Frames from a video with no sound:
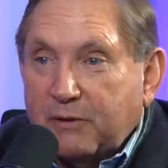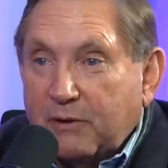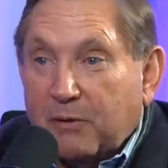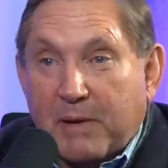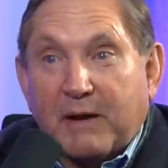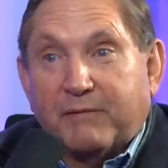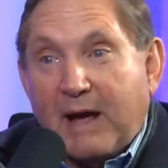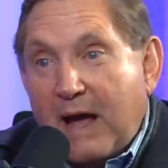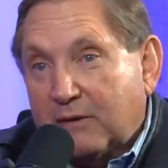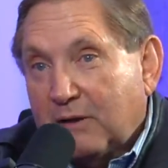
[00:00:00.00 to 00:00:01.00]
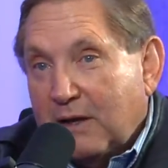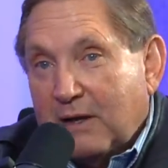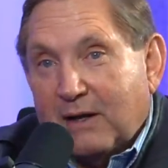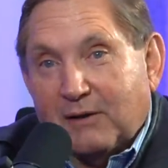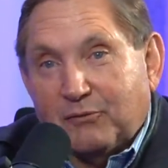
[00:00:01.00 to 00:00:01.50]
Matter of fact,
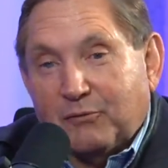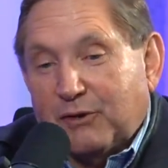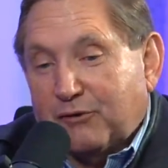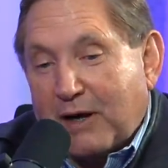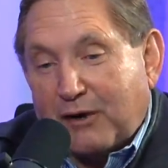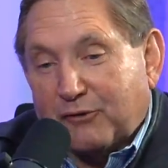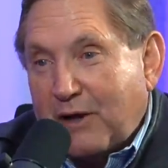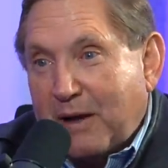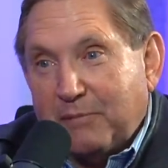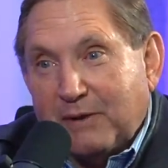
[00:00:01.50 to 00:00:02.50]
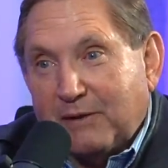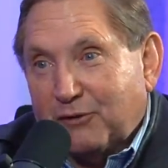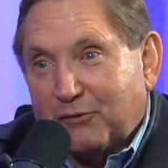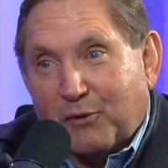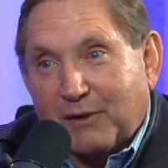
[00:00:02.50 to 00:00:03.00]
we just had our staff meeting
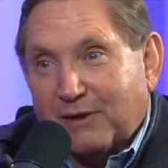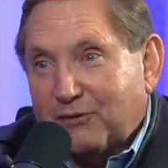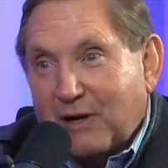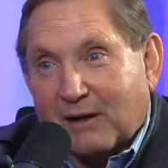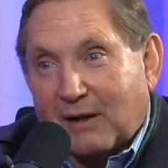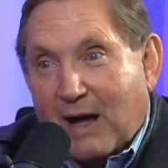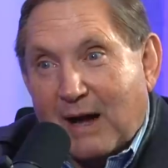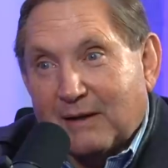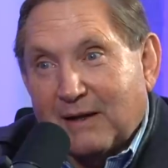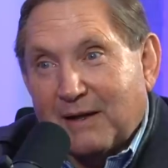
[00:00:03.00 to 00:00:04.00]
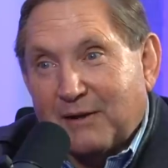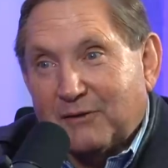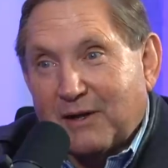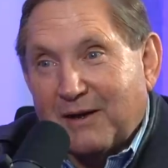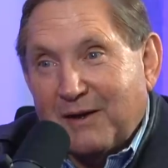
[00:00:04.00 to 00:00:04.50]
this morning at 10 o'clock,
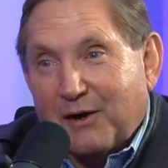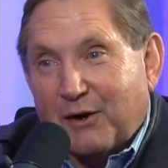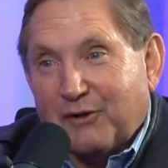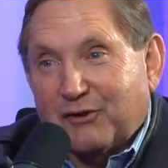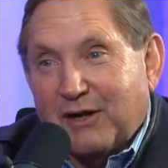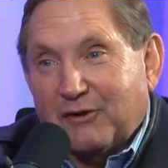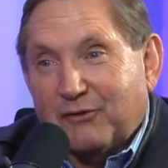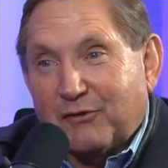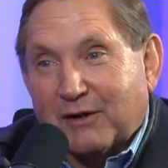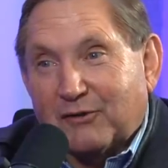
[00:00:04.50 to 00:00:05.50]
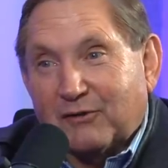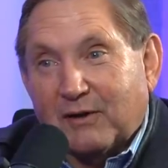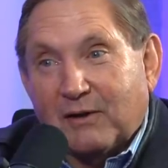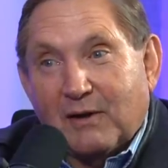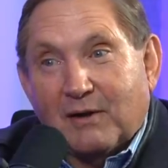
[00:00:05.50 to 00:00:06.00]
and our education director
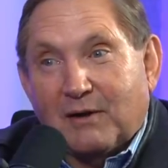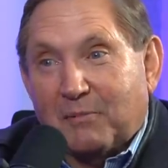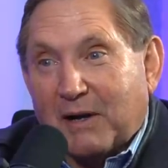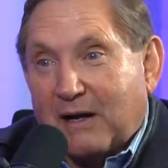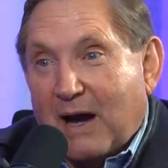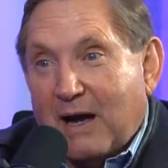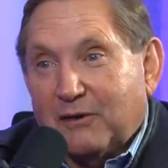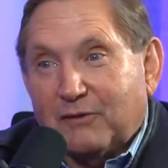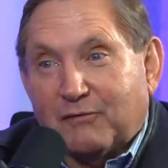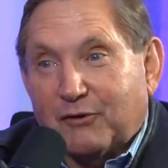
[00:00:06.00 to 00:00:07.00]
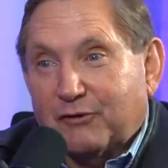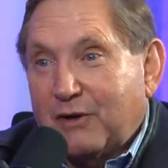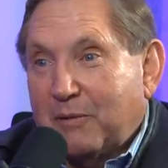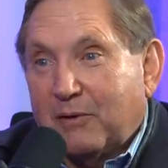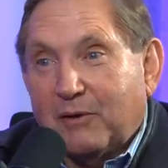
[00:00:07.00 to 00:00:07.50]
said, oh, my God, in the first
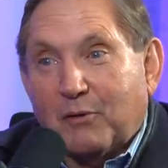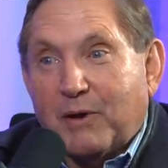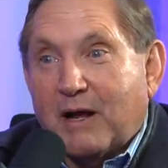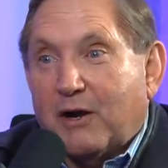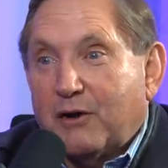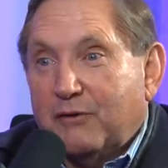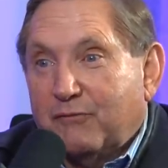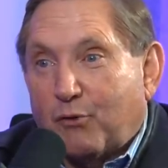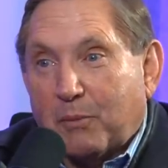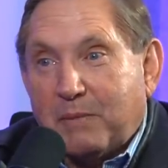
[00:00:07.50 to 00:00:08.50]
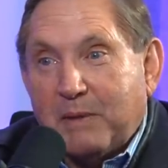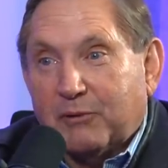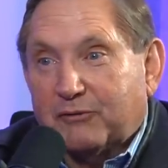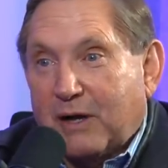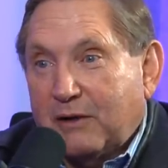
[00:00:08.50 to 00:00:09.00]
10, we had 104 people,